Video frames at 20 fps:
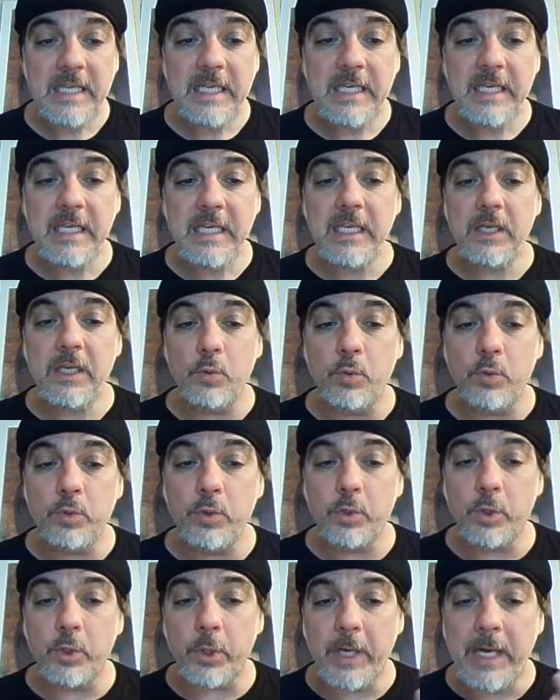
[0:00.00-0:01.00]
In
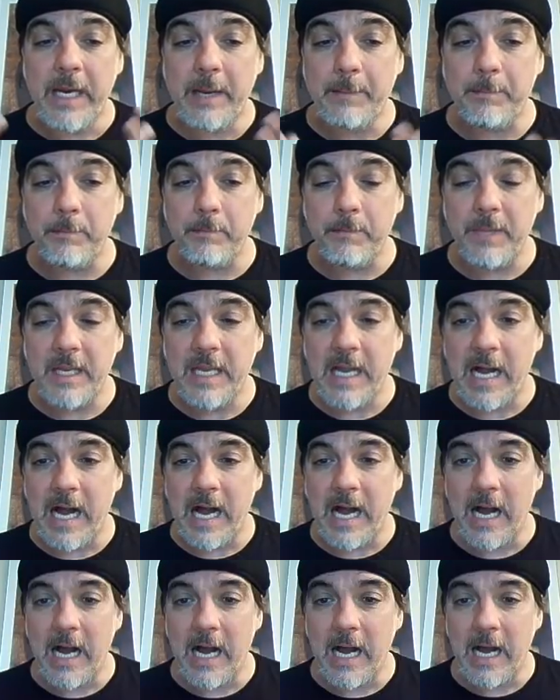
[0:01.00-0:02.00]
un
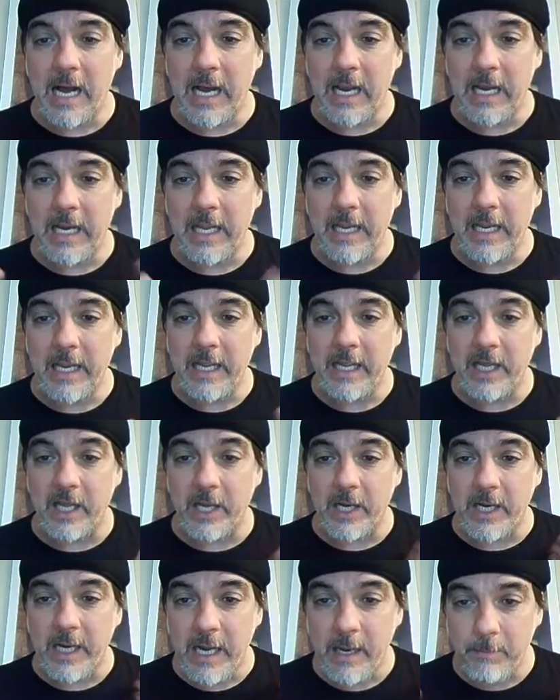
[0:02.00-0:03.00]
grembiale.
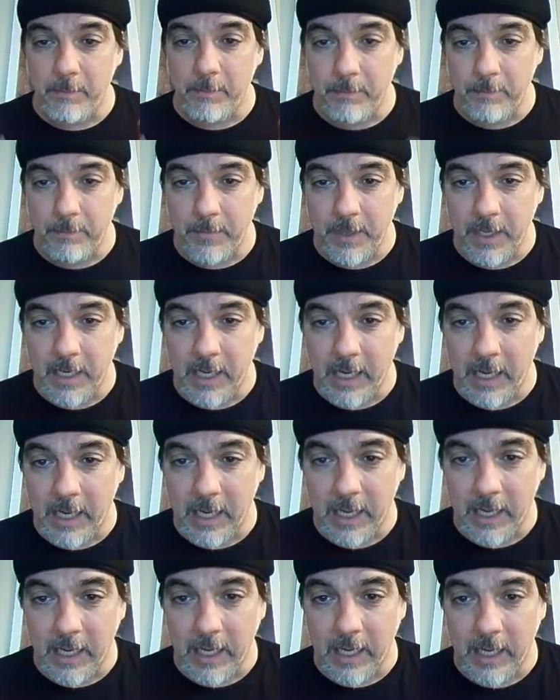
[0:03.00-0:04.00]

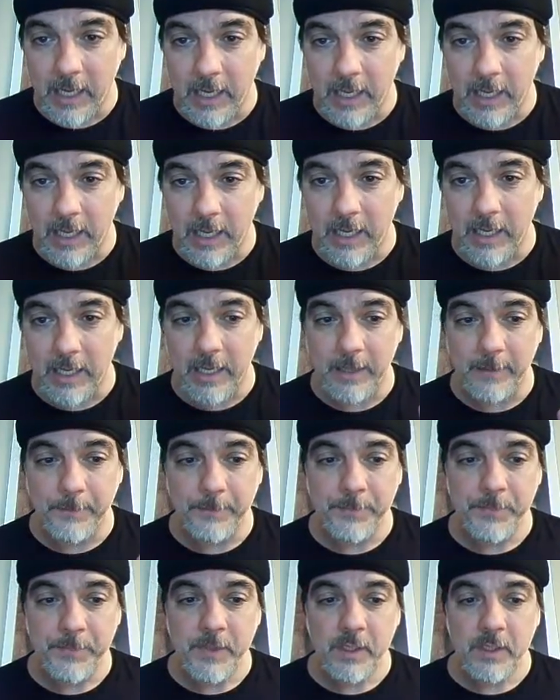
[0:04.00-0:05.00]
Grembiale.
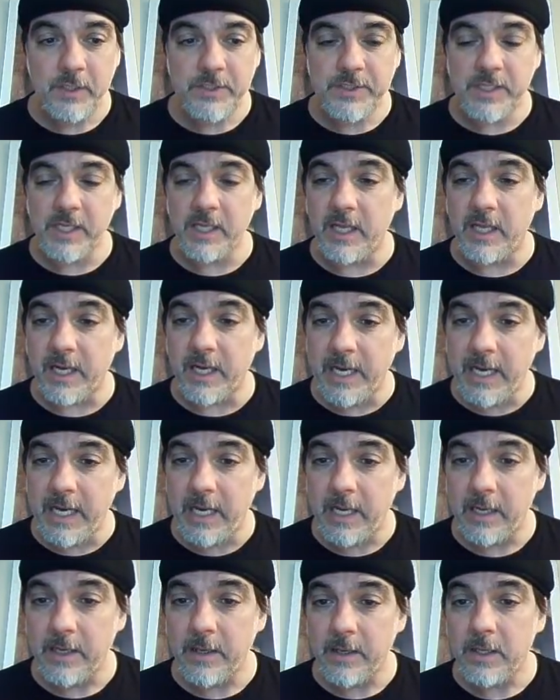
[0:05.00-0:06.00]
Say
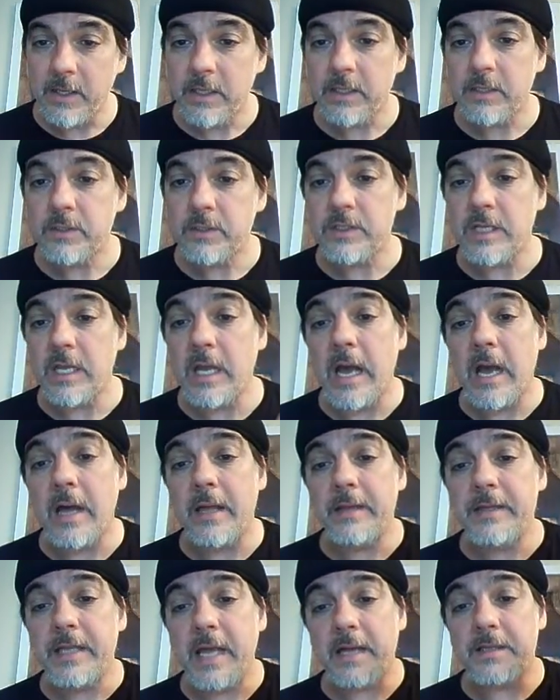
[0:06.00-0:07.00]
gre.
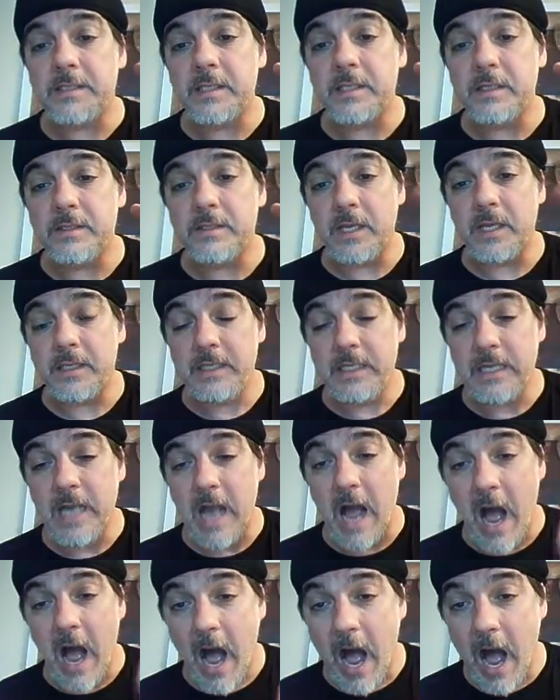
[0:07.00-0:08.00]
The accent is on the
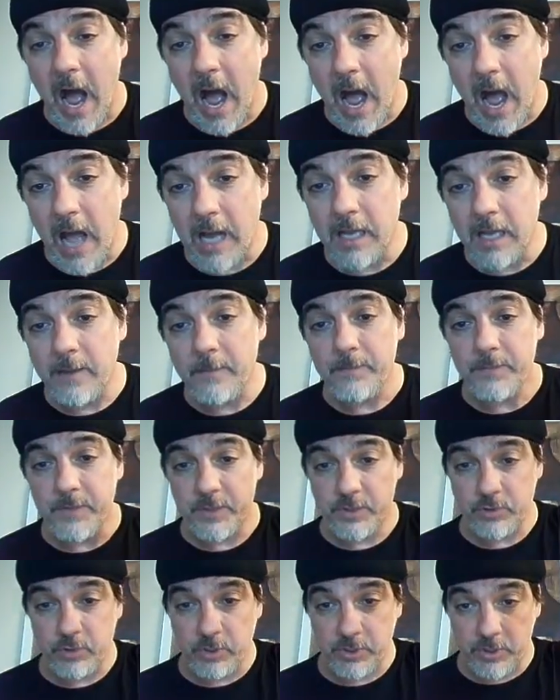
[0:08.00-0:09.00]
ah,
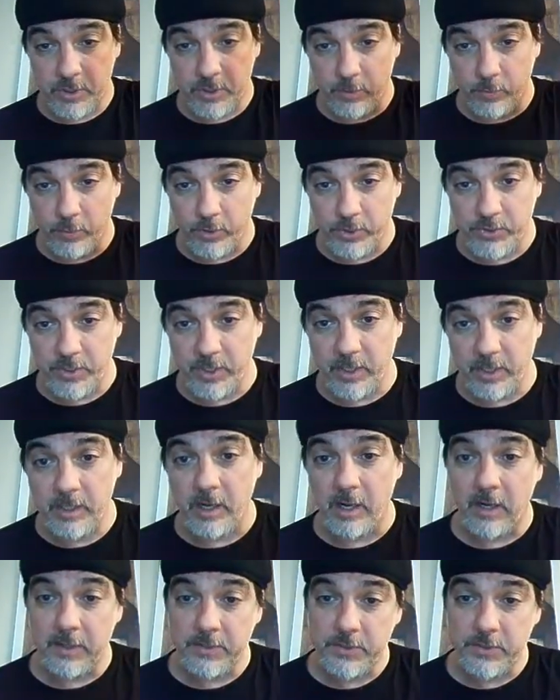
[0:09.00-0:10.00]
the stress of the word is on the
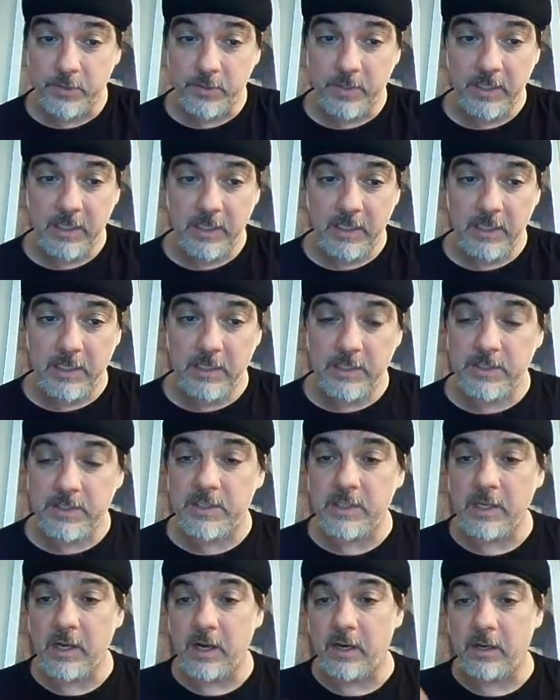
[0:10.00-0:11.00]
ah, so the
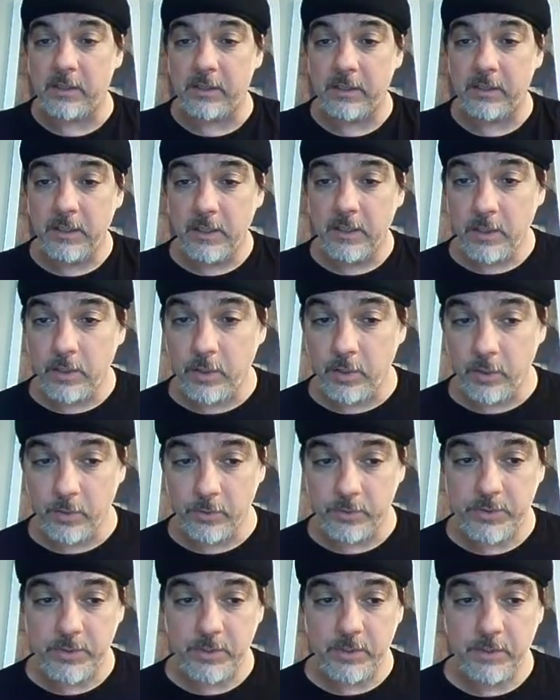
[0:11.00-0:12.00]
e's are
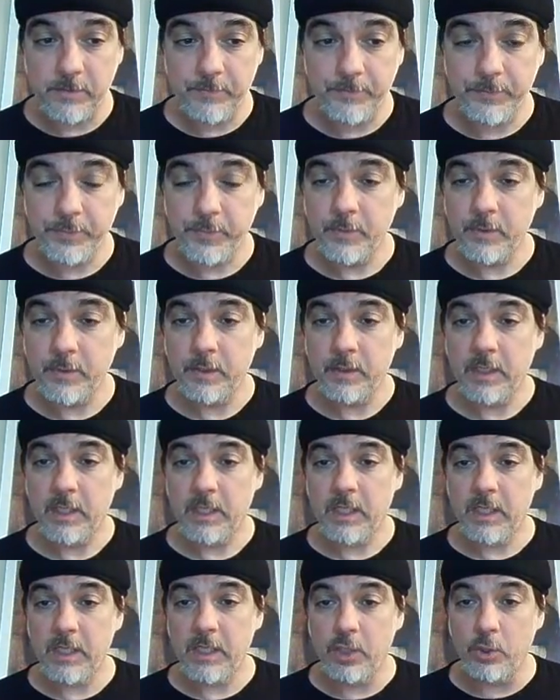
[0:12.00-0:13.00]
closed.
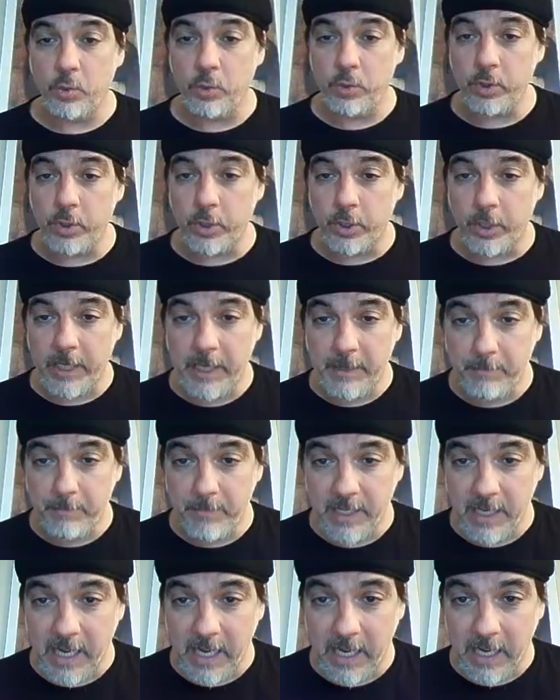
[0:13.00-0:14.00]
In un
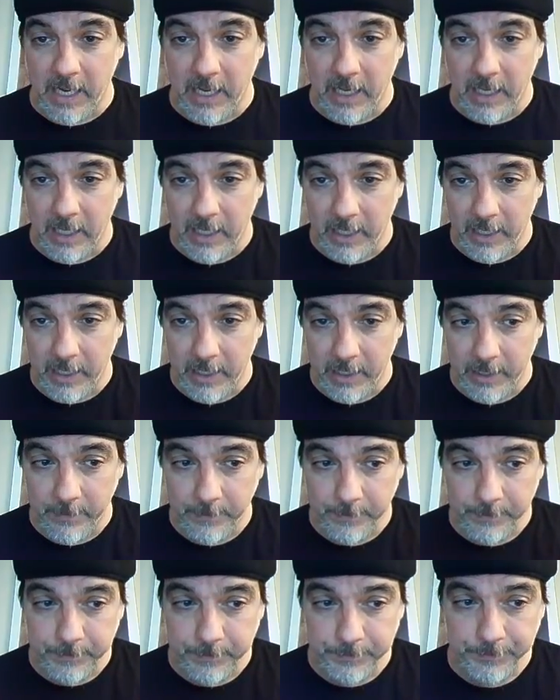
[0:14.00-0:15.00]

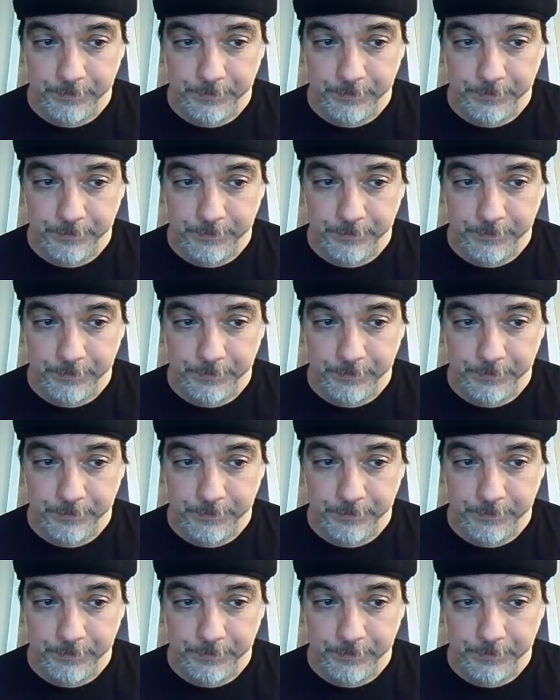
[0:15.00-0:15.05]
grembiale.